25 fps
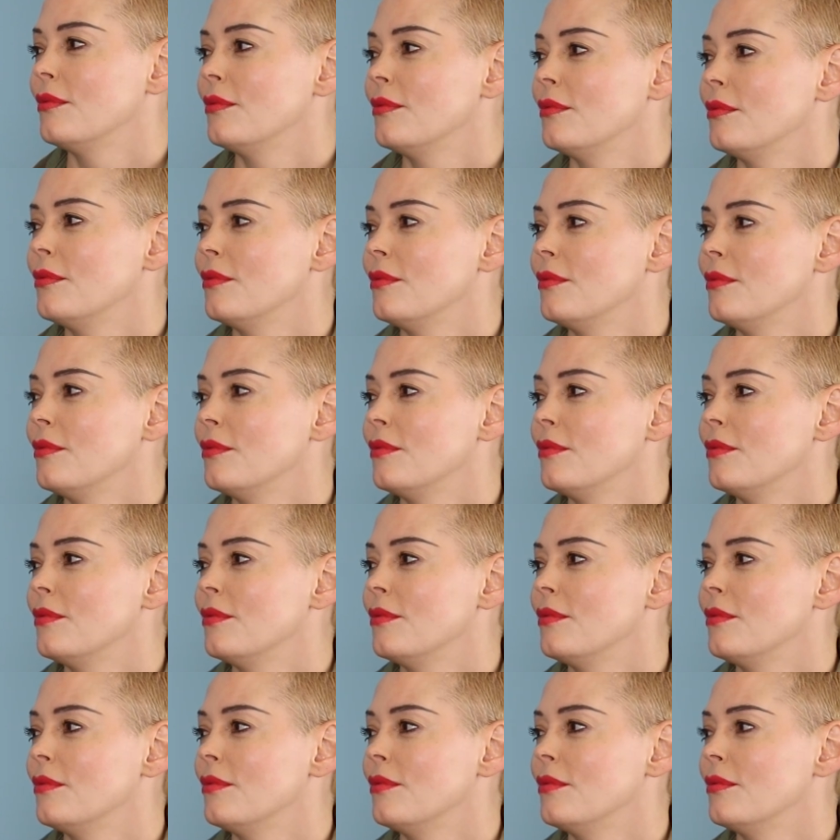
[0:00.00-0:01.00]

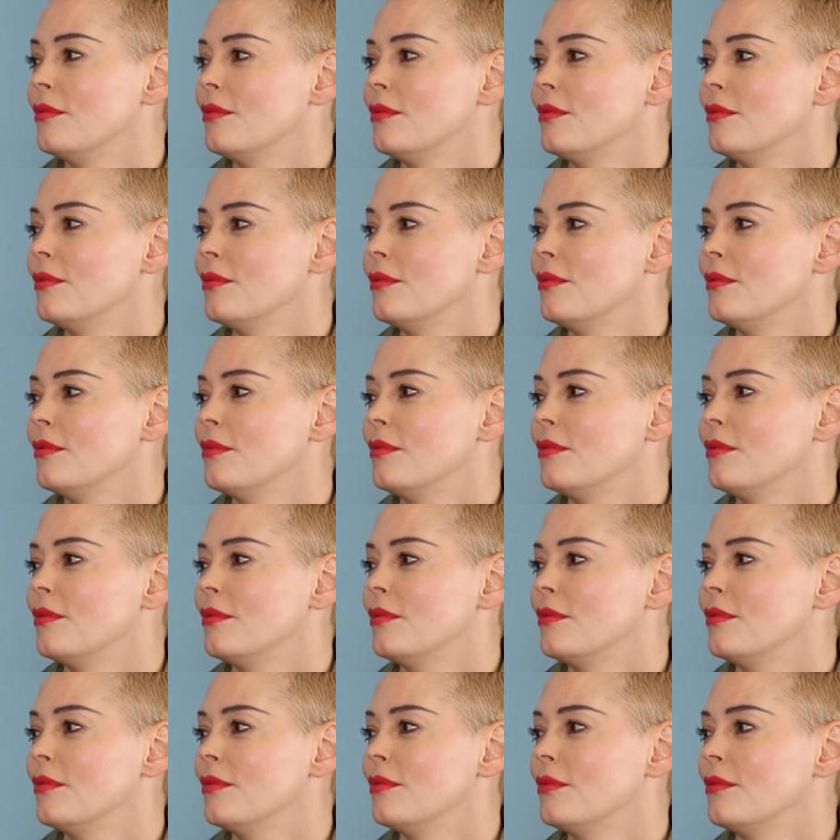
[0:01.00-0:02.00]

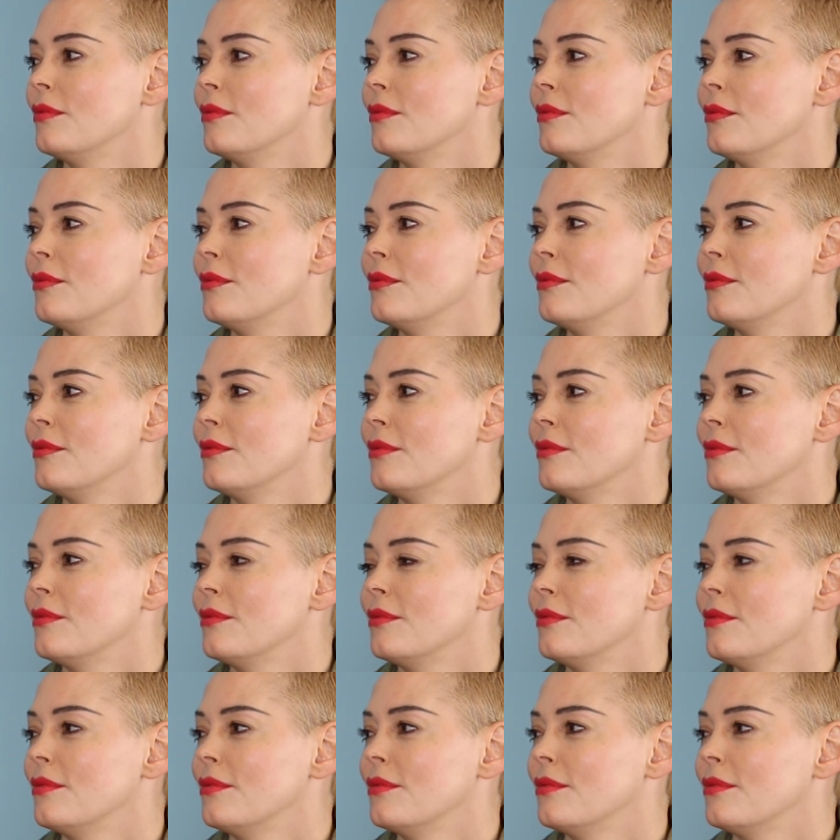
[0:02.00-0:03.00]

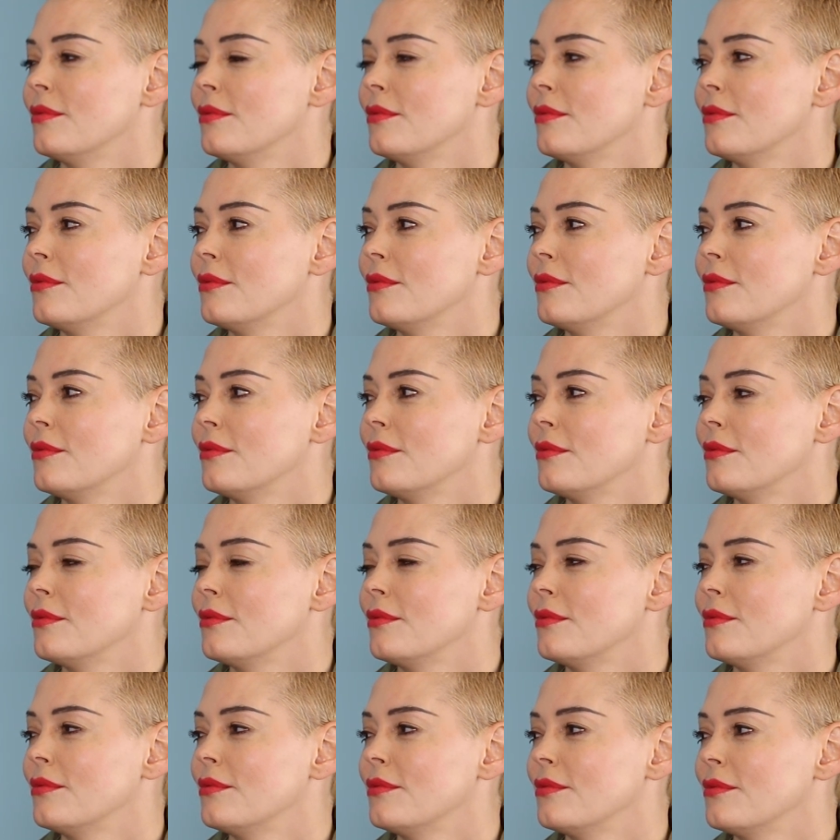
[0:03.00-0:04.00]

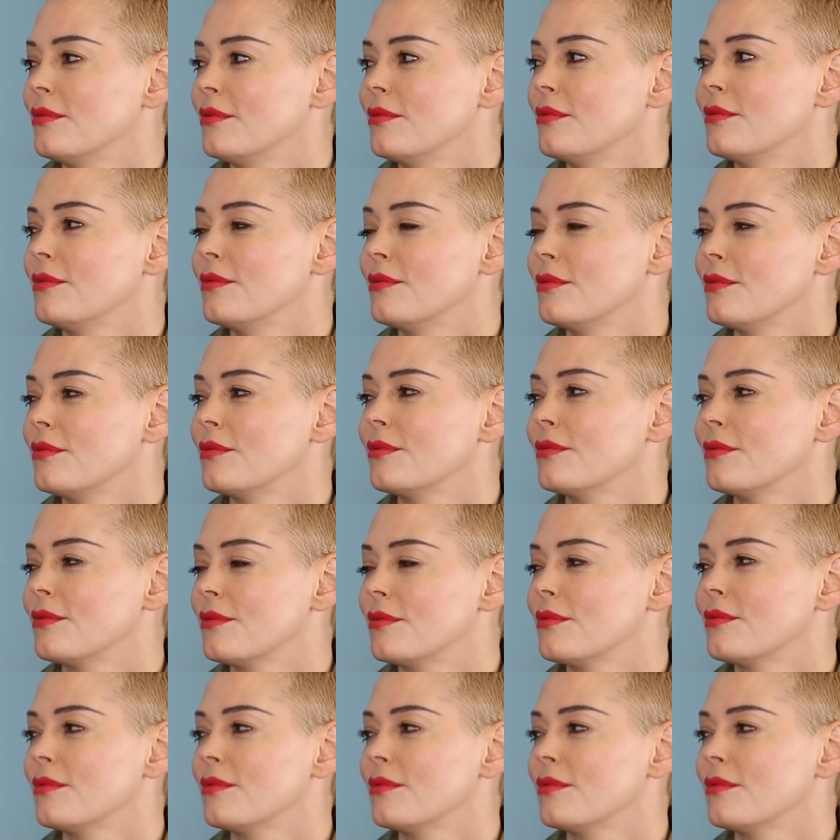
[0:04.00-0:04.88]
This person isn't speaking.